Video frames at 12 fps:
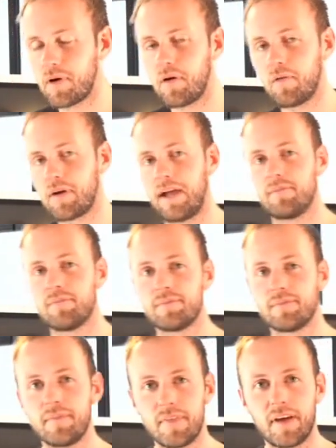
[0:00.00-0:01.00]
Okay,
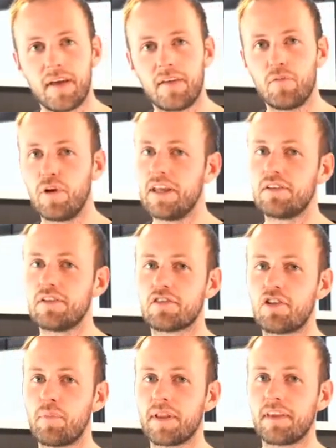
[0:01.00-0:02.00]
we need to
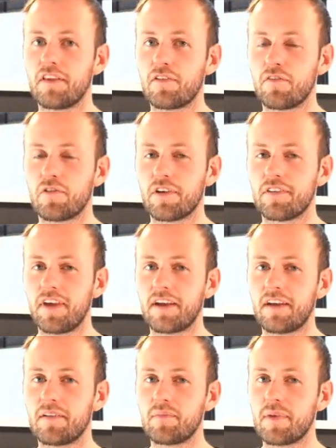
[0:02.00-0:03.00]
stop at this one for a
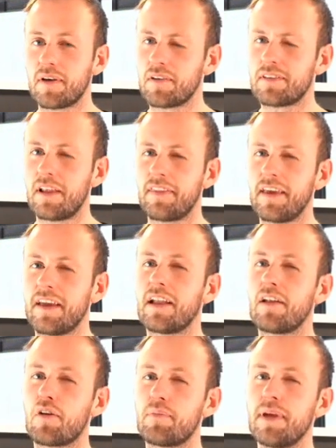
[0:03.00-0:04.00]
second, because I think a
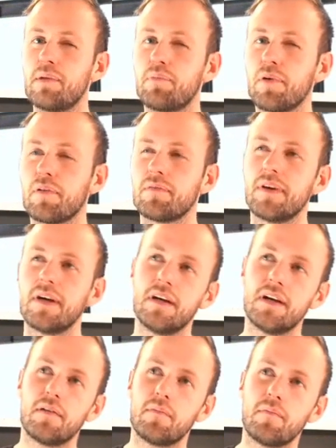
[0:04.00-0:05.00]
lot of people
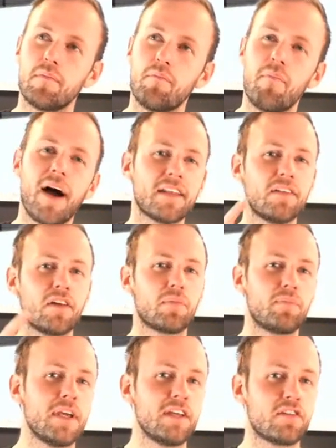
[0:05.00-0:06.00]
might not
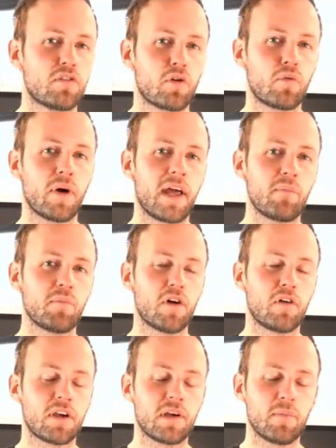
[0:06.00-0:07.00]
be sure what I'm
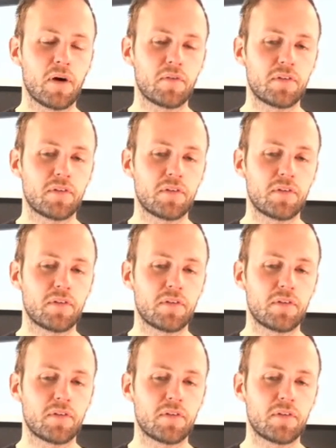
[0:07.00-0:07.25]
talking about.